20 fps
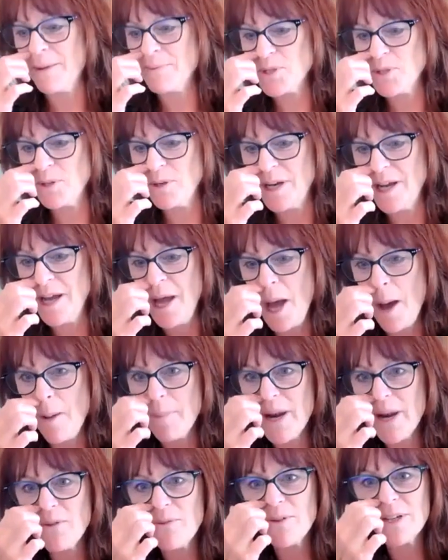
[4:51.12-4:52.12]
to it.
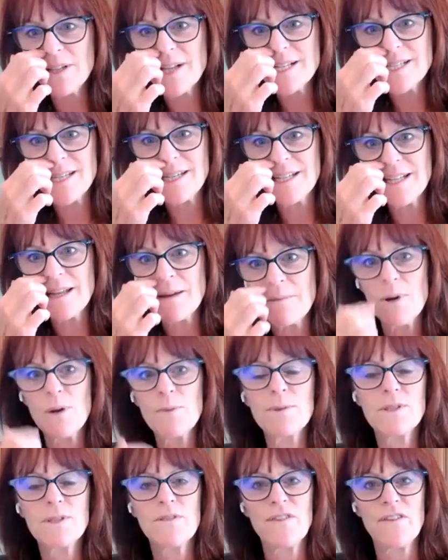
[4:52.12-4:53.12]
But I realized that in that
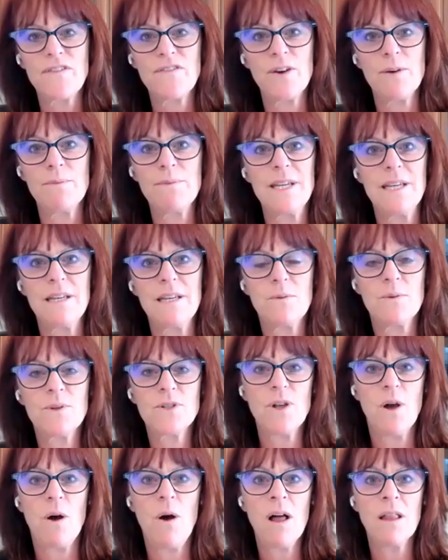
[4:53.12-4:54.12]
moment, the fulfillment was
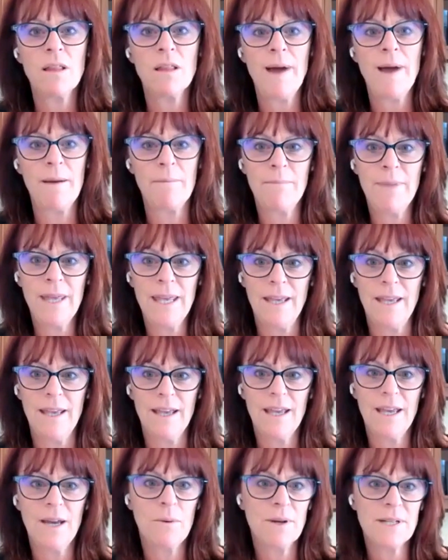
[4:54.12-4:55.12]
all about me.
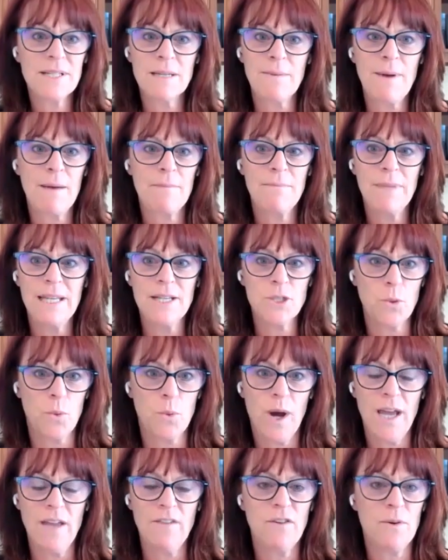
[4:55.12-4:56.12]
It wasn't about me as a
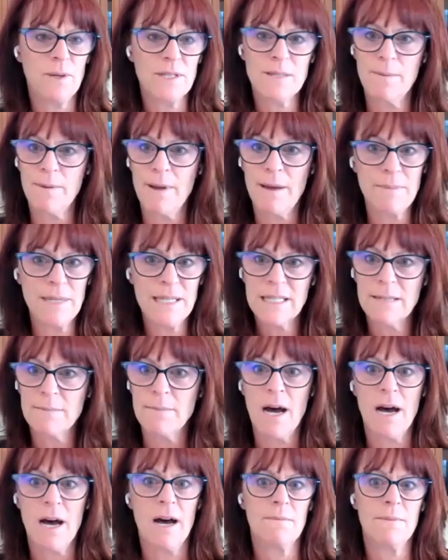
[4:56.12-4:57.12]
wife. It wasn't about me as a
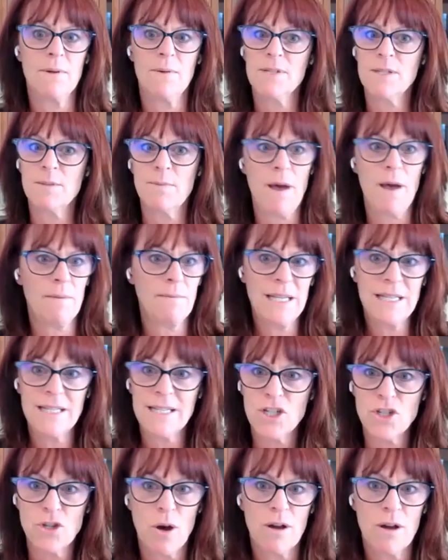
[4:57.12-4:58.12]
mom. It wasn't about me as
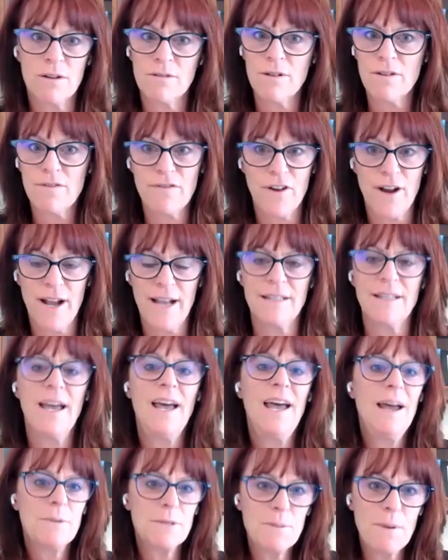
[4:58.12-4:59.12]
a daughter or friend. It
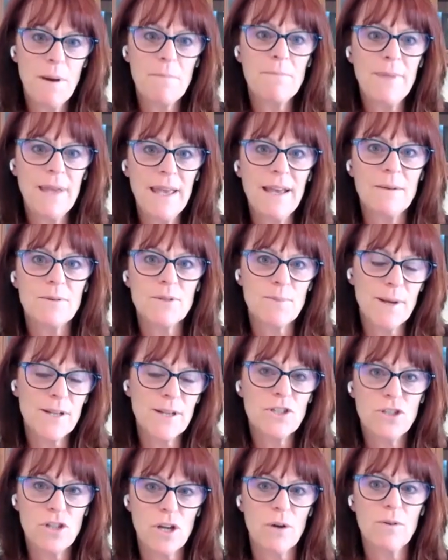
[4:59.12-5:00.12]
was about me. It was
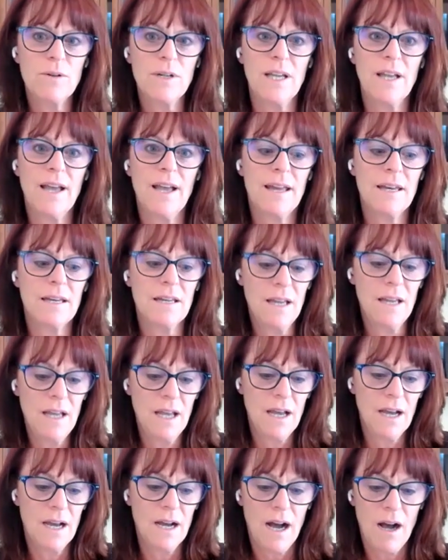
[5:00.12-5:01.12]
about Jody. And
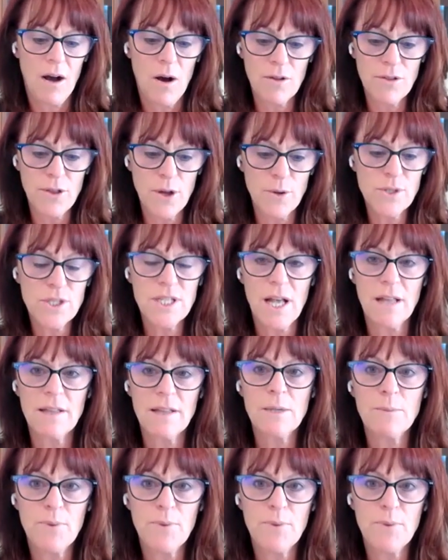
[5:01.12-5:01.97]
although selling